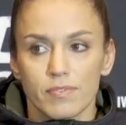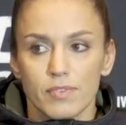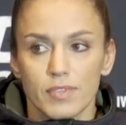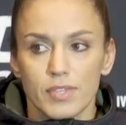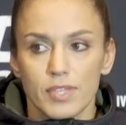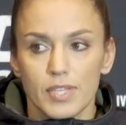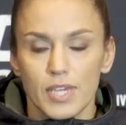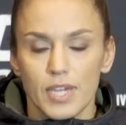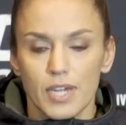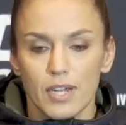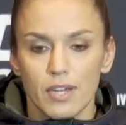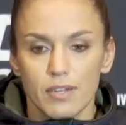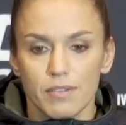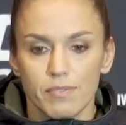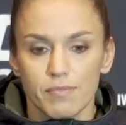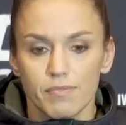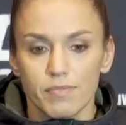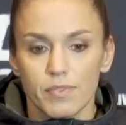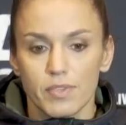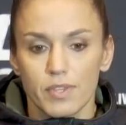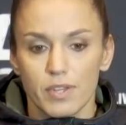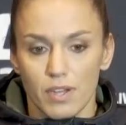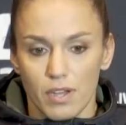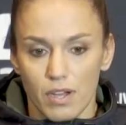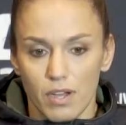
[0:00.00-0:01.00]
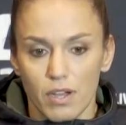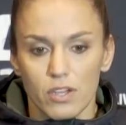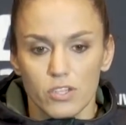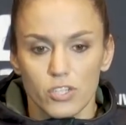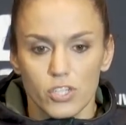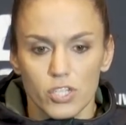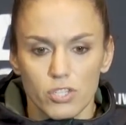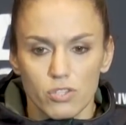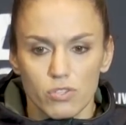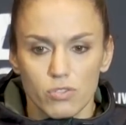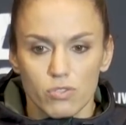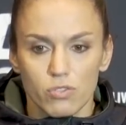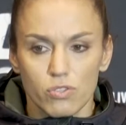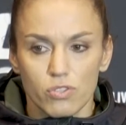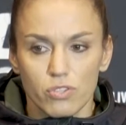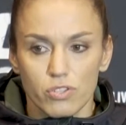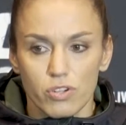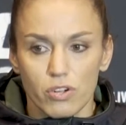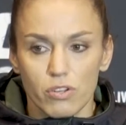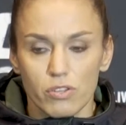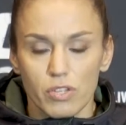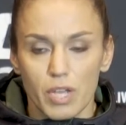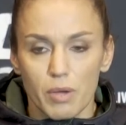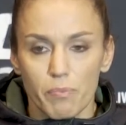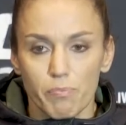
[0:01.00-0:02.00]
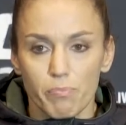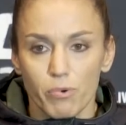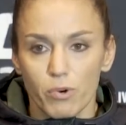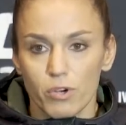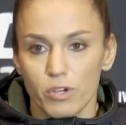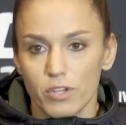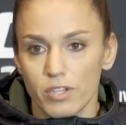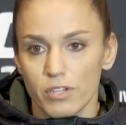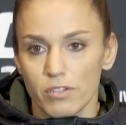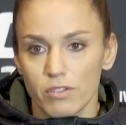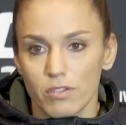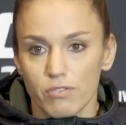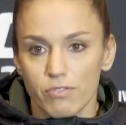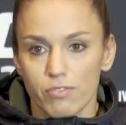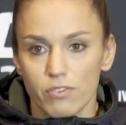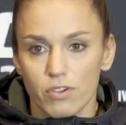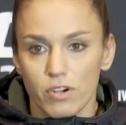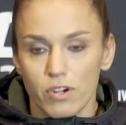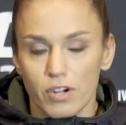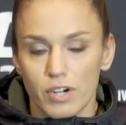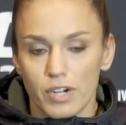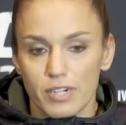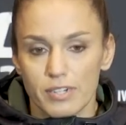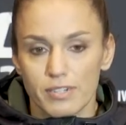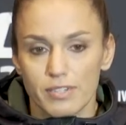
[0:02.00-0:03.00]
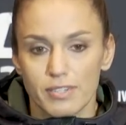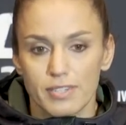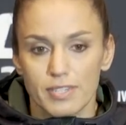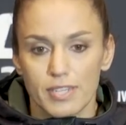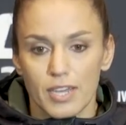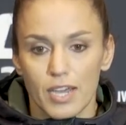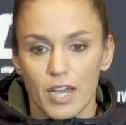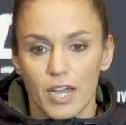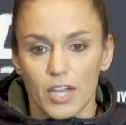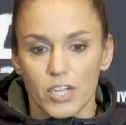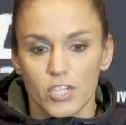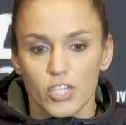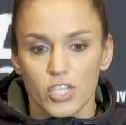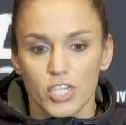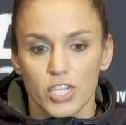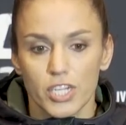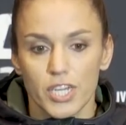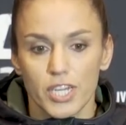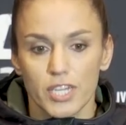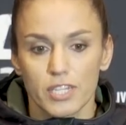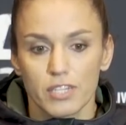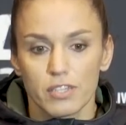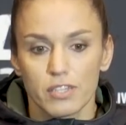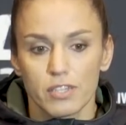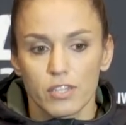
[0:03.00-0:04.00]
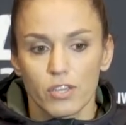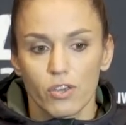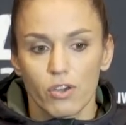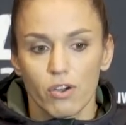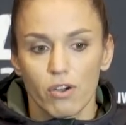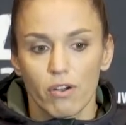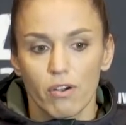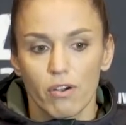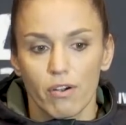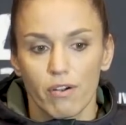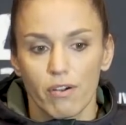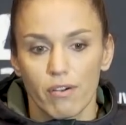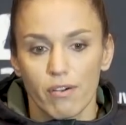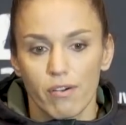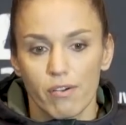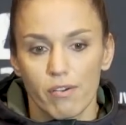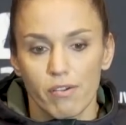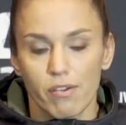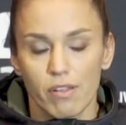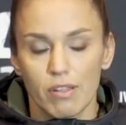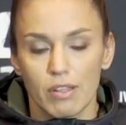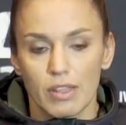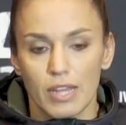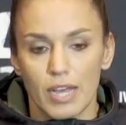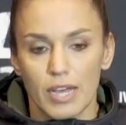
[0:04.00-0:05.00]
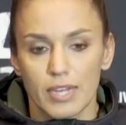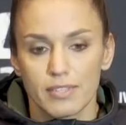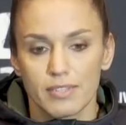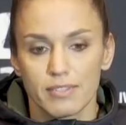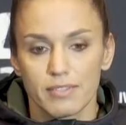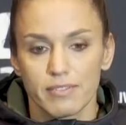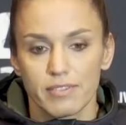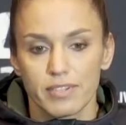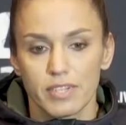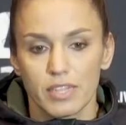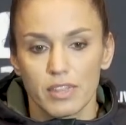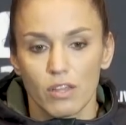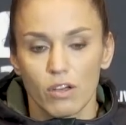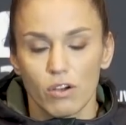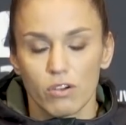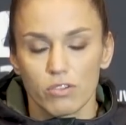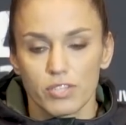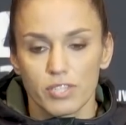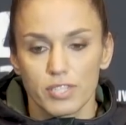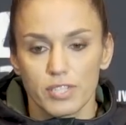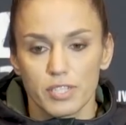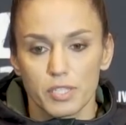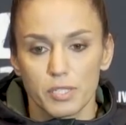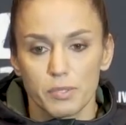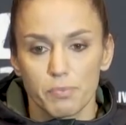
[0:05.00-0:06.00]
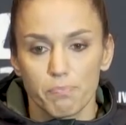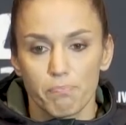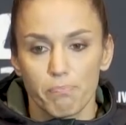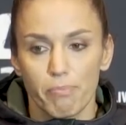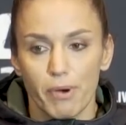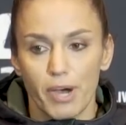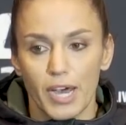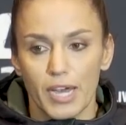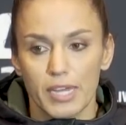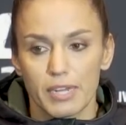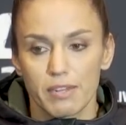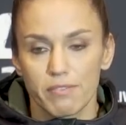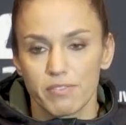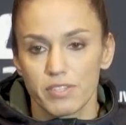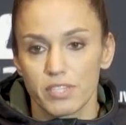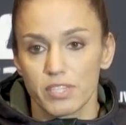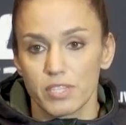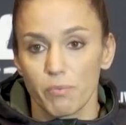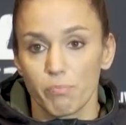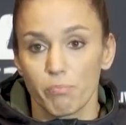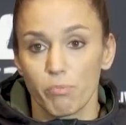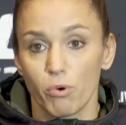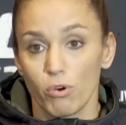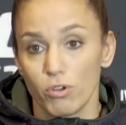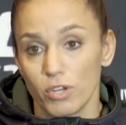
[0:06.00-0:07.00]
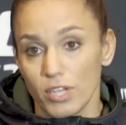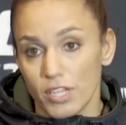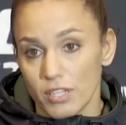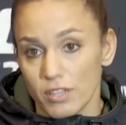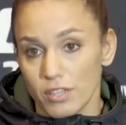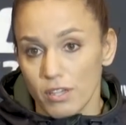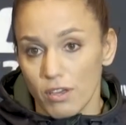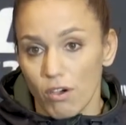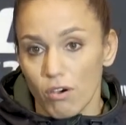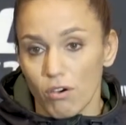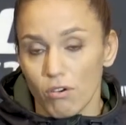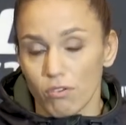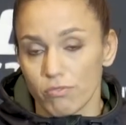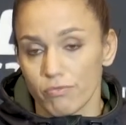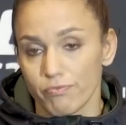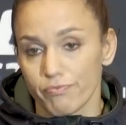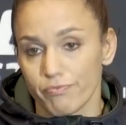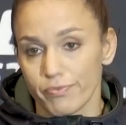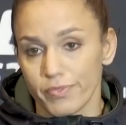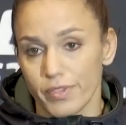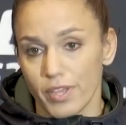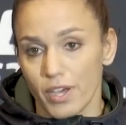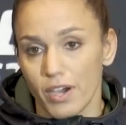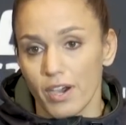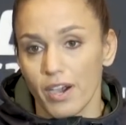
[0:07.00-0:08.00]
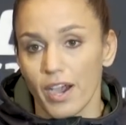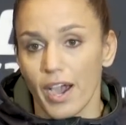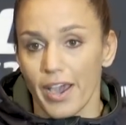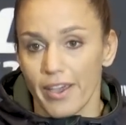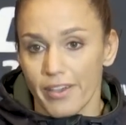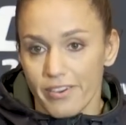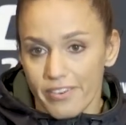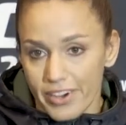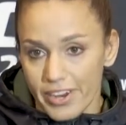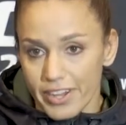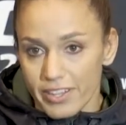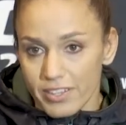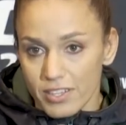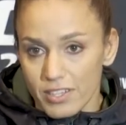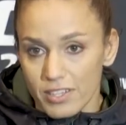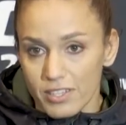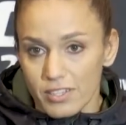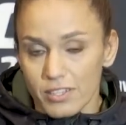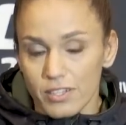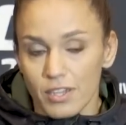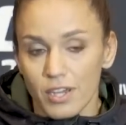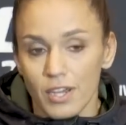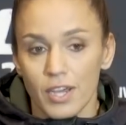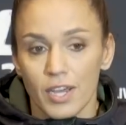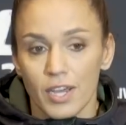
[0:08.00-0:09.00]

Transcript: Yeah, she's a good, strong opponent, of course. She had her last 3 losses, but with opponent on high ranking.